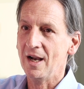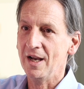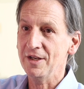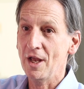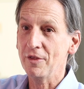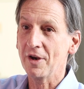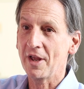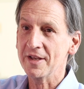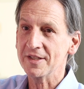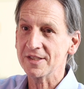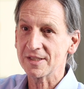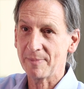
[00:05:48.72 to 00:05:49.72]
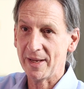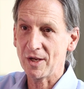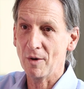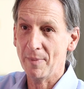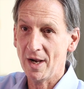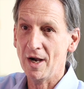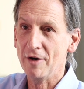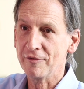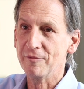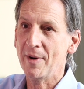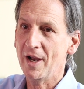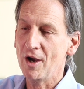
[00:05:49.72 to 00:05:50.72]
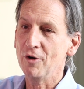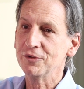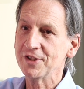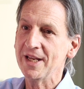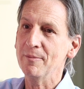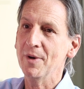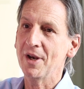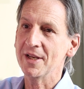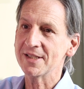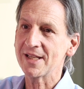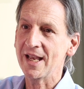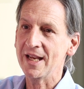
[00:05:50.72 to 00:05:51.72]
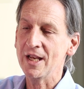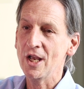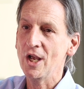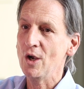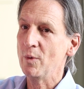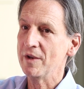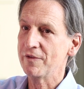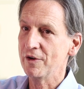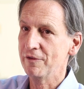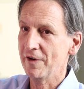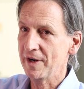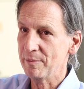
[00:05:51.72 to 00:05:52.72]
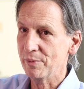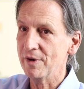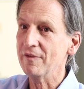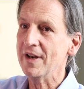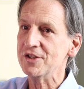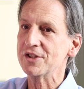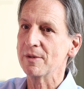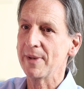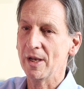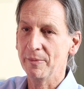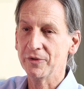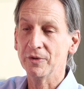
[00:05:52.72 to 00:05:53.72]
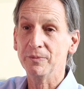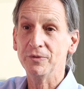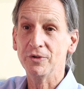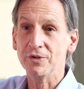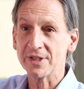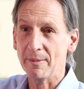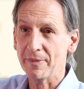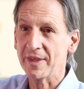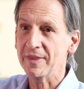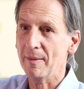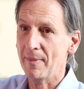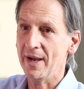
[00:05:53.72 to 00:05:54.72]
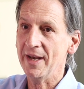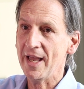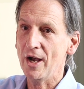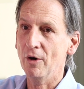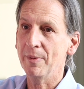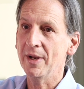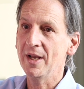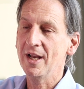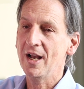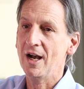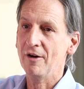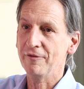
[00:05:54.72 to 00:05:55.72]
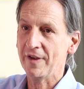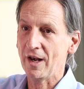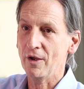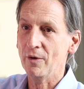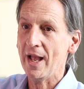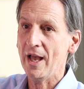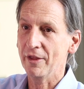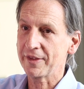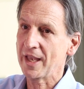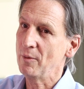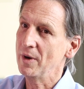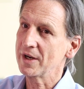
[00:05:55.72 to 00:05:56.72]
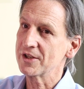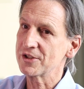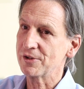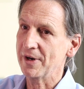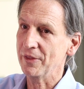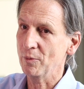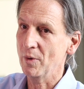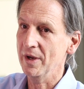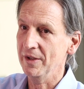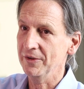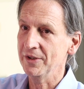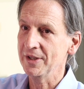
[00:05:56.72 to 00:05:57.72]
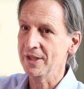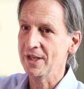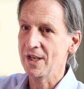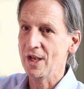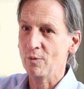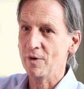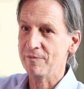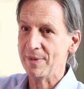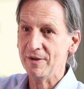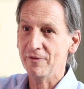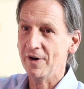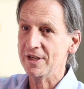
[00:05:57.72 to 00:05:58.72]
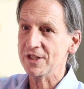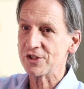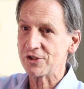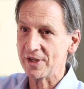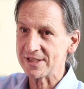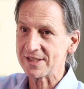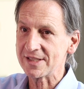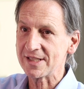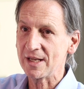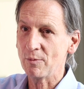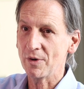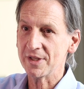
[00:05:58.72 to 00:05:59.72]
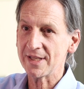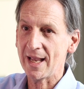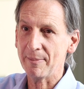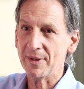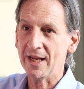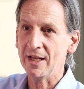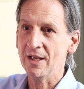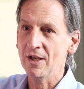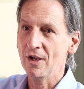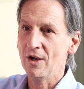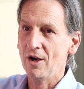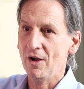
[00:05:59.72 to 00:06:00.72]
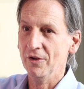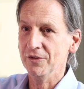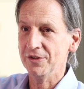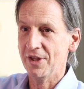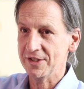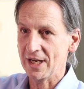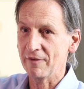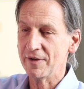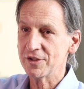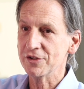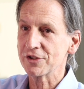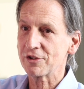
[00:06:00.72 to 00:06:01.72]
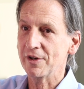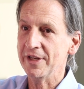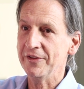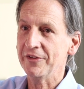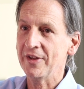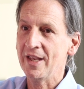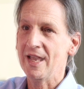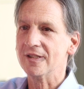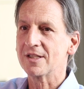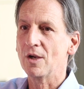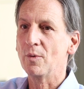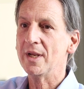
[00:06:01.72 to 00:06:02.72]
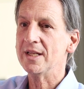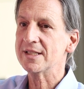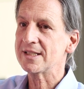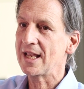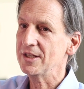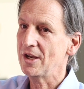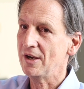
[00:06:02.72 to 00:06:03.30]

I know that I speak on behalf of my whole team when I say we feel very privileged to be able to do something that might help our fellow healthcare workers throughout the world. We've been very distressed to see what is happening on the television screens, so we send